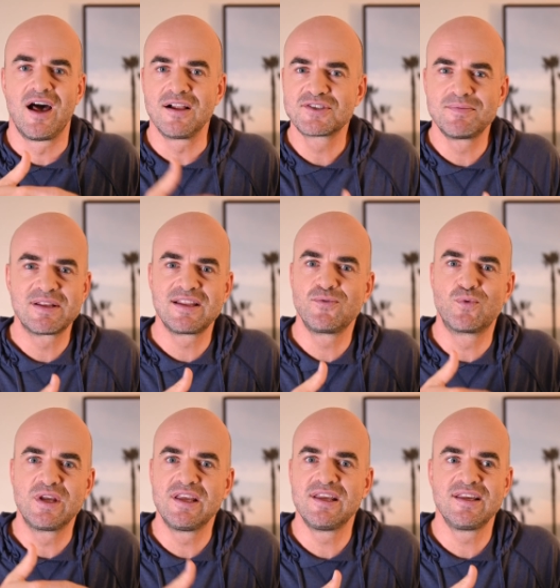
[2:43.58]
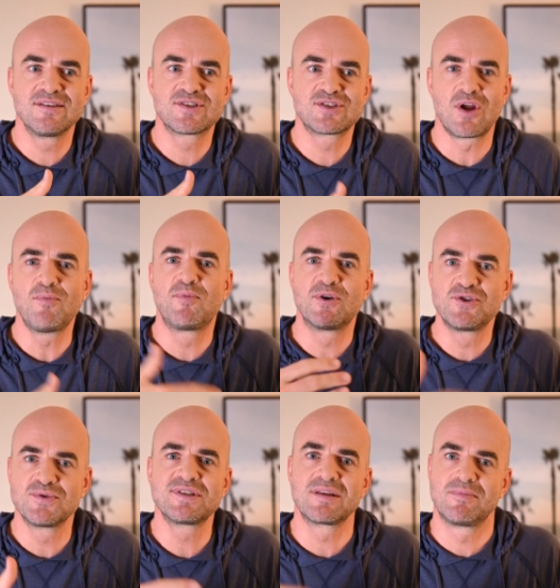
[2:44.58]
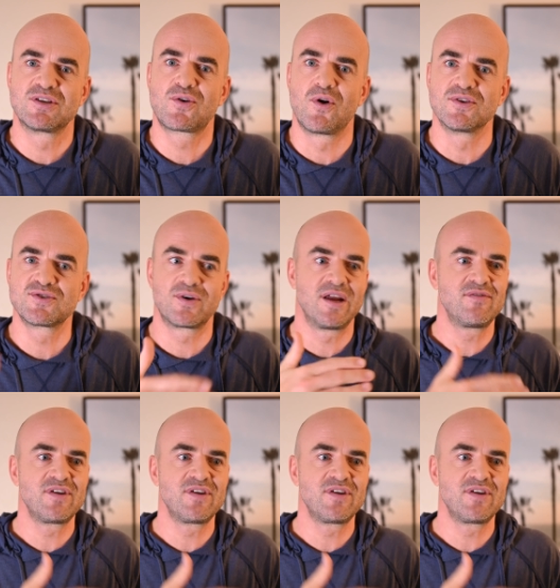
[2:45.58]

ultimately we stop producing Bitcoin. So